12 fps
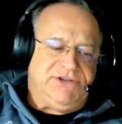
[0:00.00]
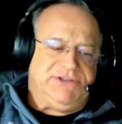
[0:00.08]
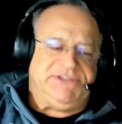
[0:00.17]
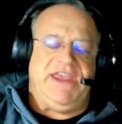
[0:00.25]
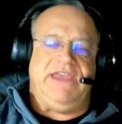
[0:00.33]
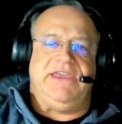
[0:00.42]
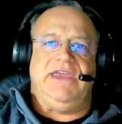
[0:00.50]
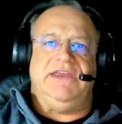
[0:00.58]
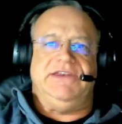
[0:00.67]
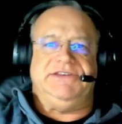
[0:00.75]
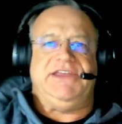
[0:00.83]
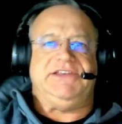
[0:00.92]
You stake it
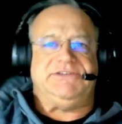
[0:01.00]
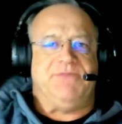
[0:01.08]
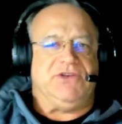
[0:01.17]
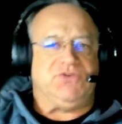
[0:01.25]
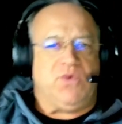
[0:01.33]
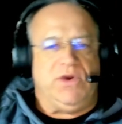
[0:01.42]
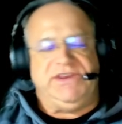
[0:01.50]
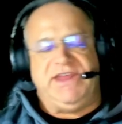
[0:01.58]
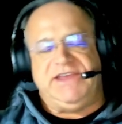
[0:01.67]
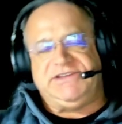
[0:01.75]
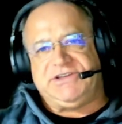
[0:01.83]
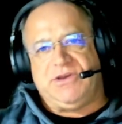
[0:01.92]
and it takes about 20
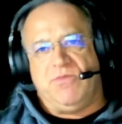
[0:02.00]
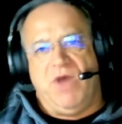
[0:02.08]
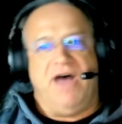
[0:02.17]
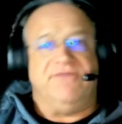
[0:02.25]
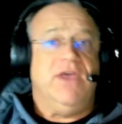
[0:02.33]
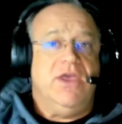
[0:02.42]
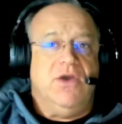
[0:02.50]
days to come off.